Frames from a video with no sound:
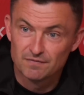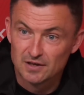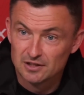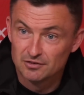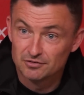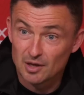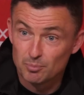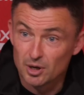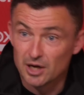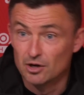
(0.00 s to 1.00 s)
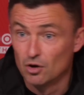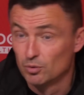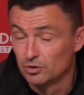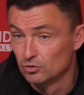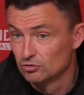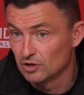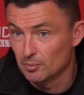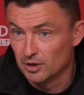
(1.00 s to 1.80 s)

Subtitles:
defending a set play or with good set